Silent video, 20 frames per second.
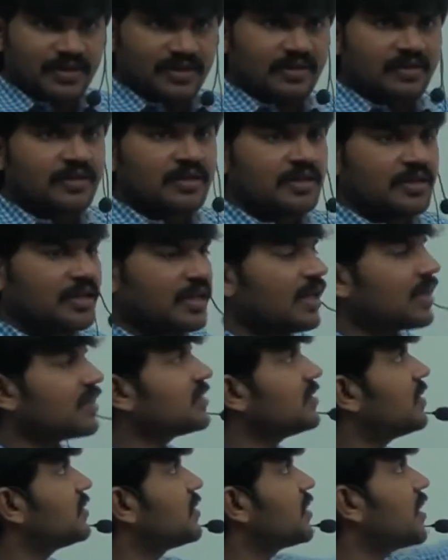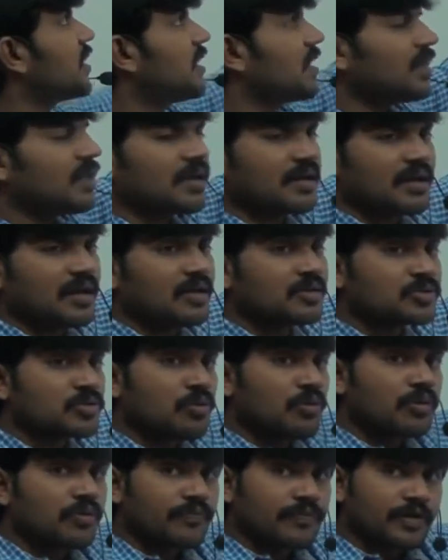1? Accessing inner class
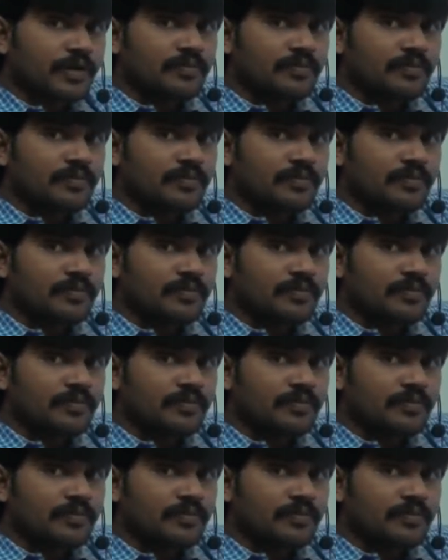code